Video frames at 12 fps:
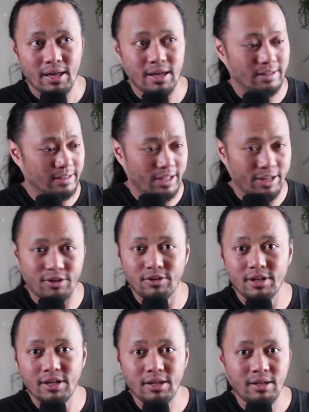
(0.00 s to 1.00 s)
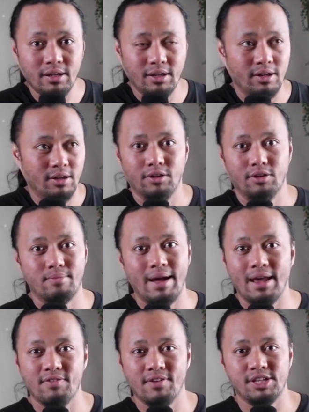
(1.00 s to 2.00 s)
and literally their
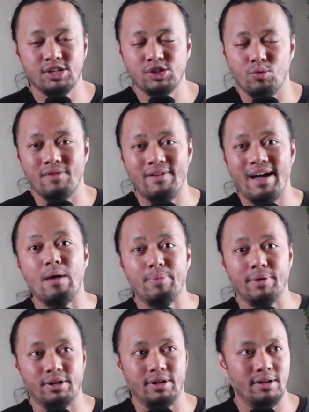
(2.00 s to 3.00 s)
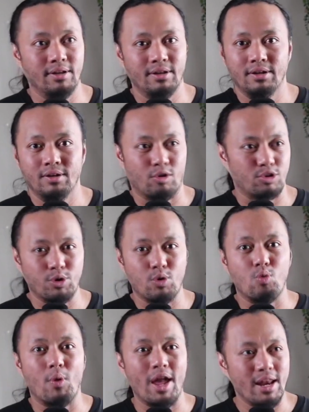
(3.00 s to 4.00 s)
manifestation would have happened, or it's already
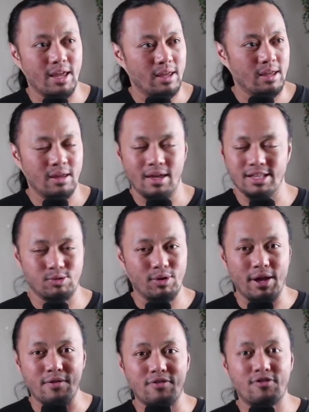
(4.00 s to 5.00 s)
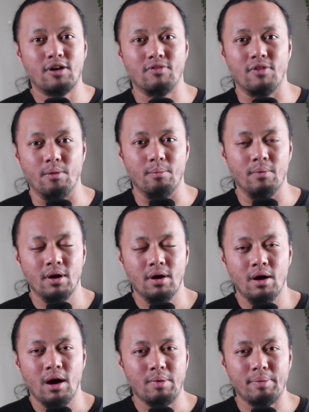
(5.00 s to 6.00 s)
waiting, it's already in front of them.
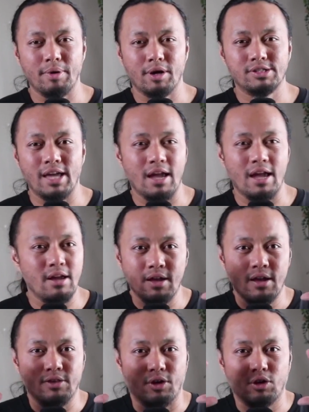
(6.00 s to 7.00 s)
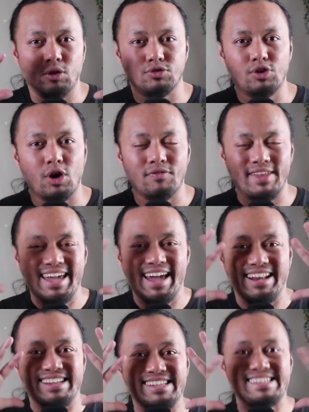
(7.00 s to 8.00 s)
But because they're closed off, they
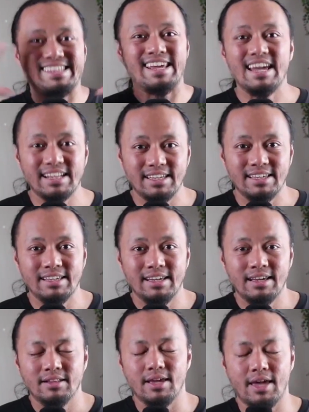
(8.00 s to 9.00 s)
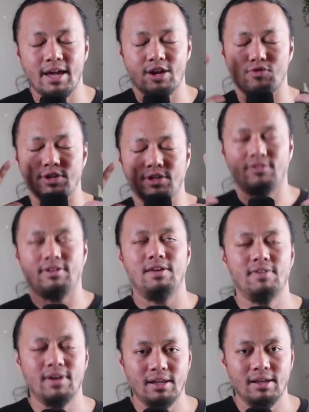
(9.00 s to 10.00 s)
can't see it, they can't
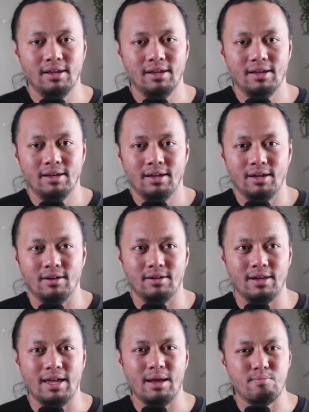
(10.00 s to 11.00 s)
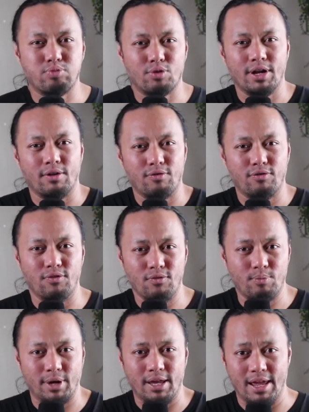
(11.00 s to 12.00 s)
receive it, and they can't bring
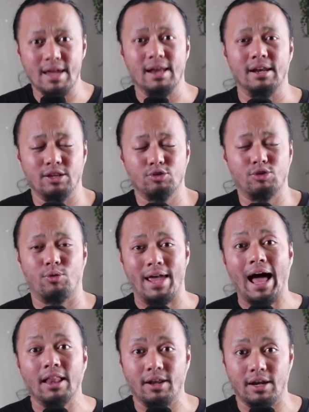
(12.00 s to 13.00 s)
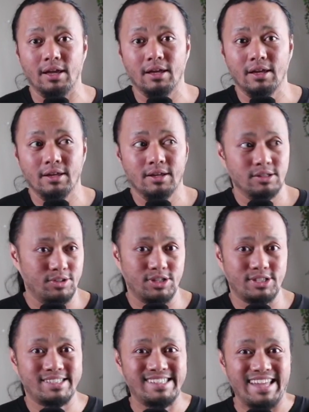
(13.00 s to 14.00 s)
it into the reality. So it
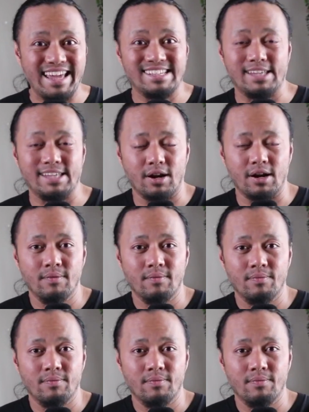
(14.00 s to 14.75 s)
just stays there.